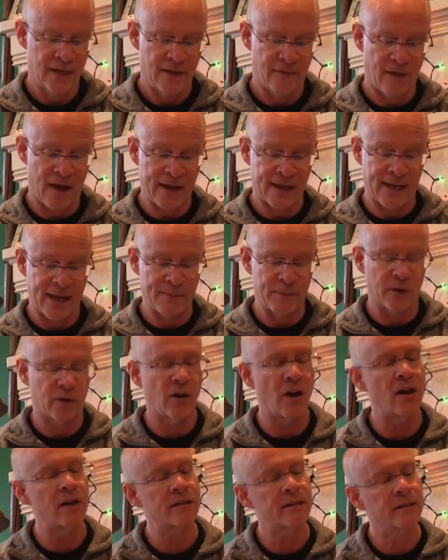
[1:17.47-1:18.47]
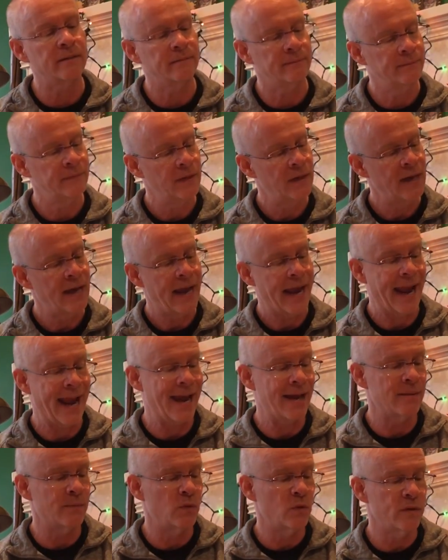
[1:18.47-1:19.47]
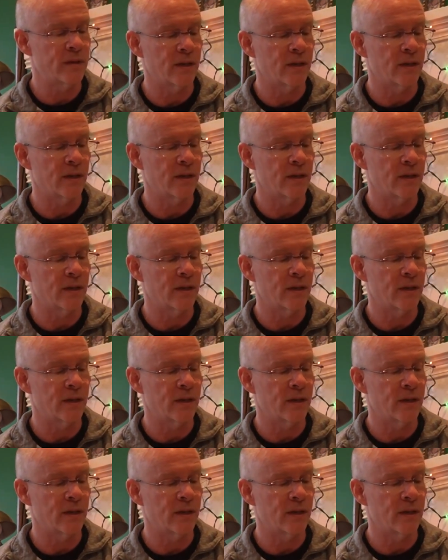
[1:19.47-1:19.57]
If I came across an animal